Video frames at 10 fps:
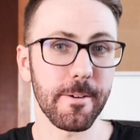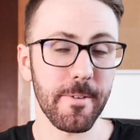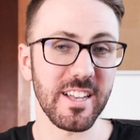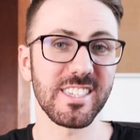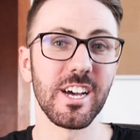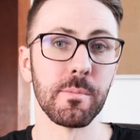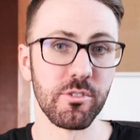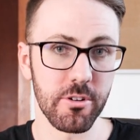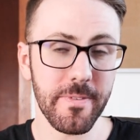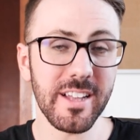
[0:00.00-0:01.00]
faster, and
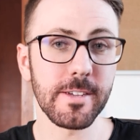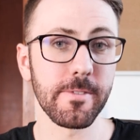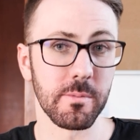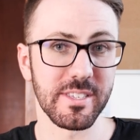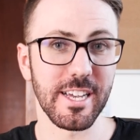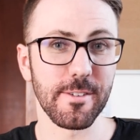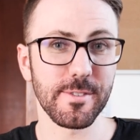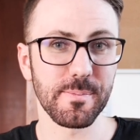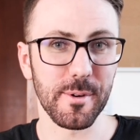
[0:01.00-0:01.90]
more effective for themselves.